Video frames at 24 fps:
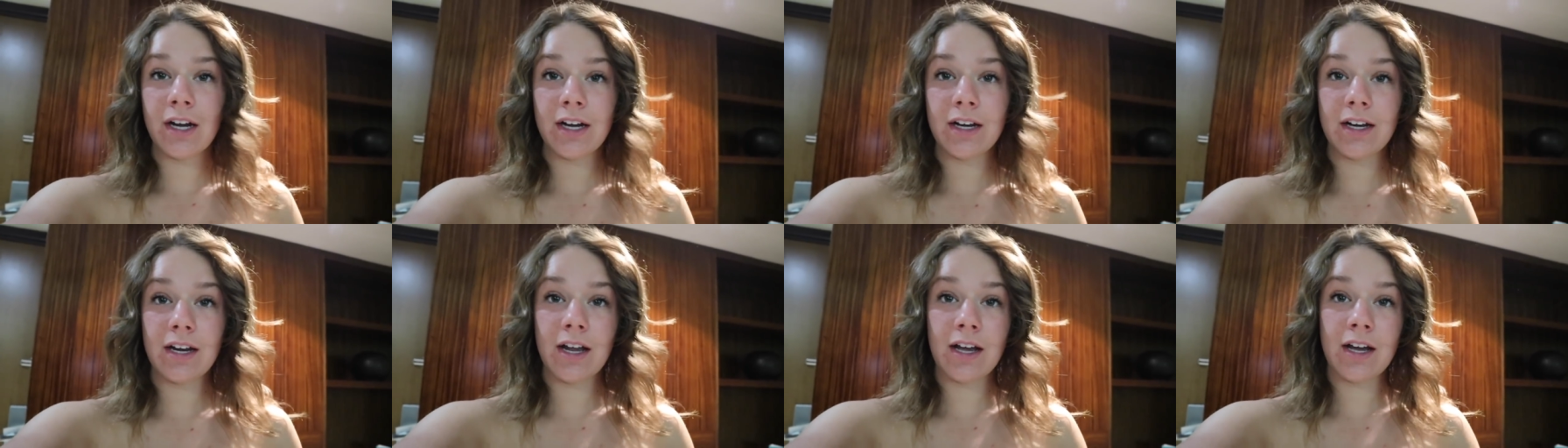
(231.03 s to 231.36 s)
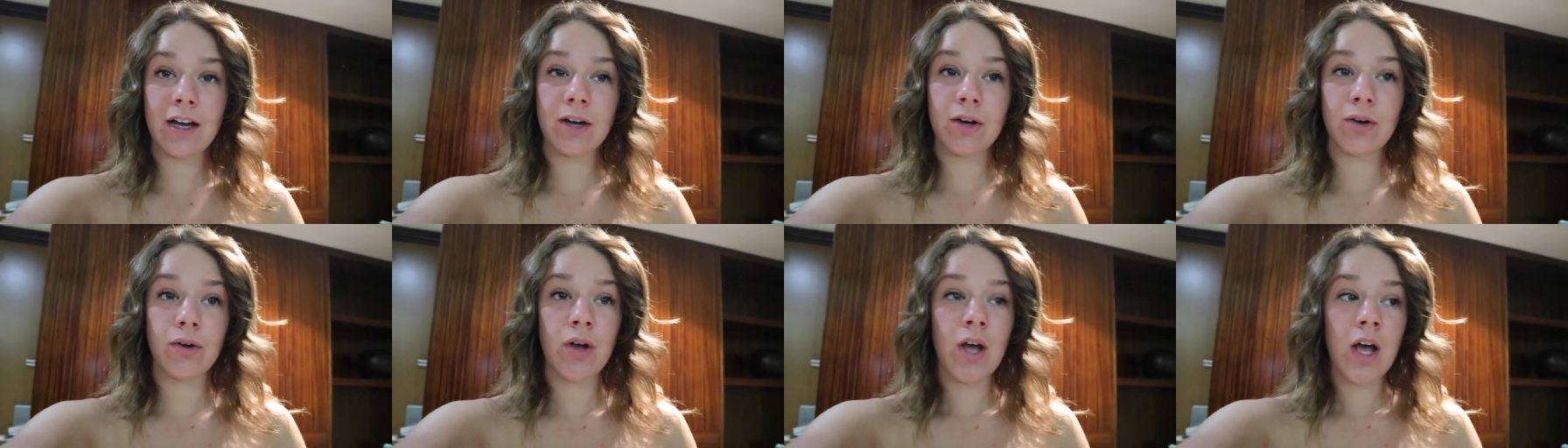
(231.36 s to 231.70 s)
right
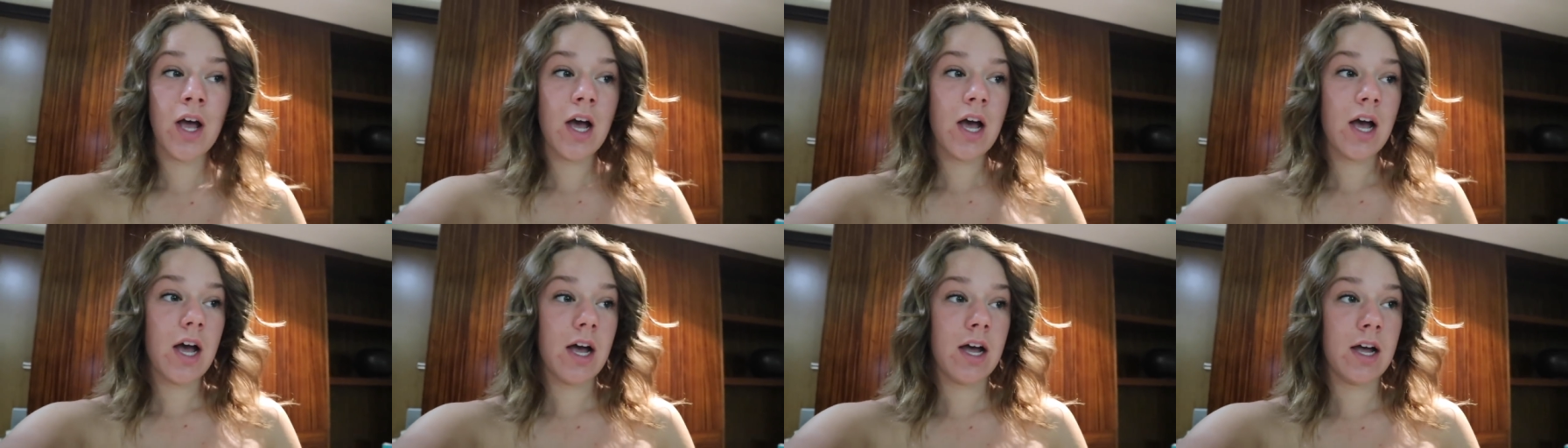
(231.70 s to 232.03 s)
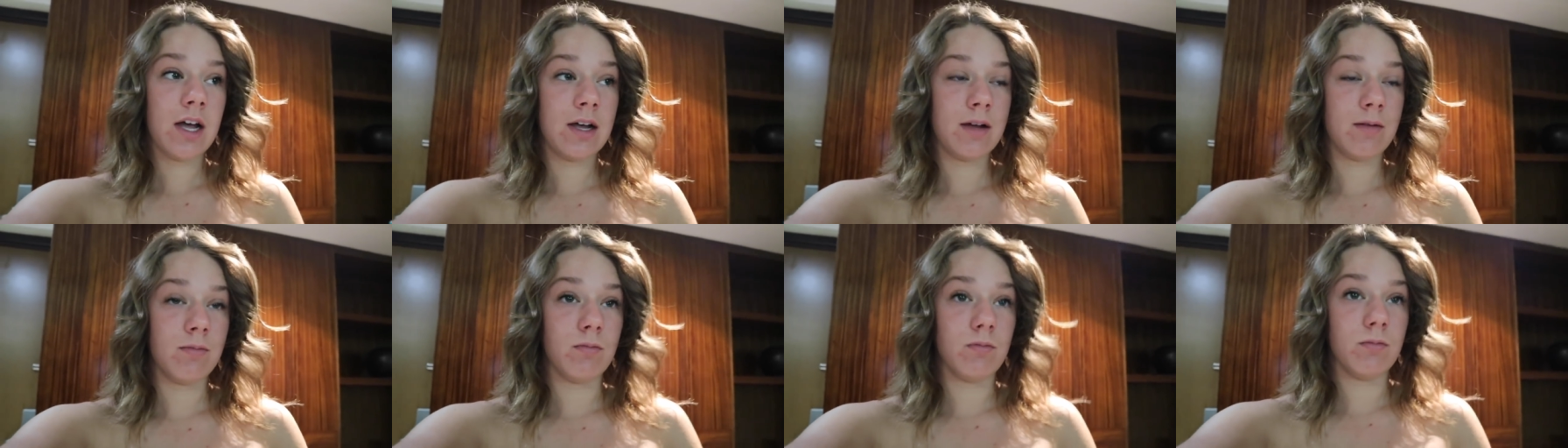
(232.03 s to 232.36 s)
now.
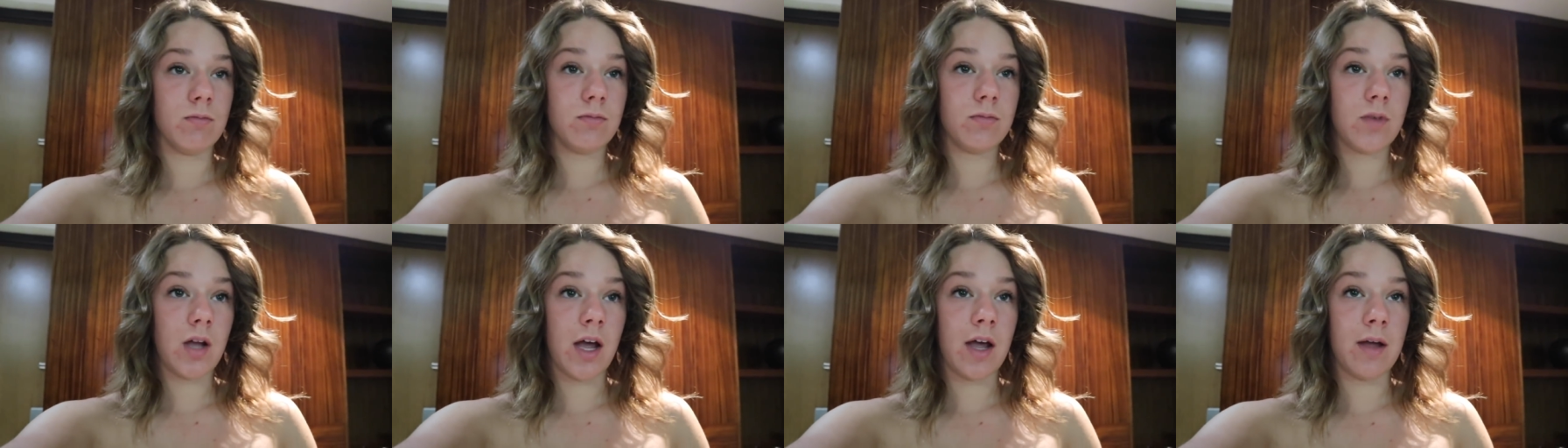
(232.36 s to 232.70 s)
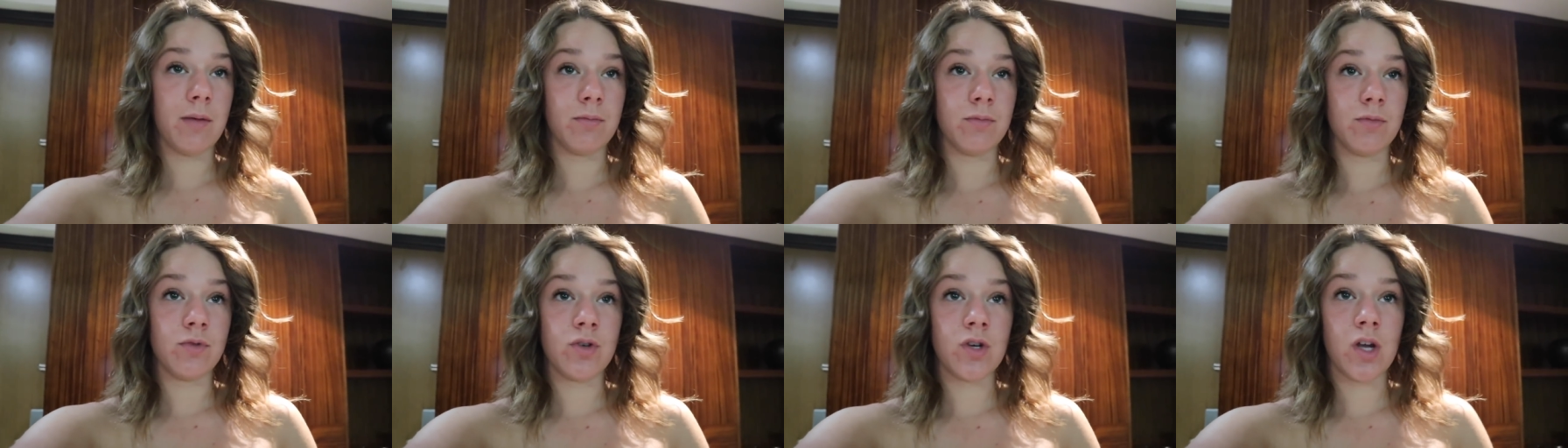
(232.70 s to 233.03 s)
I'm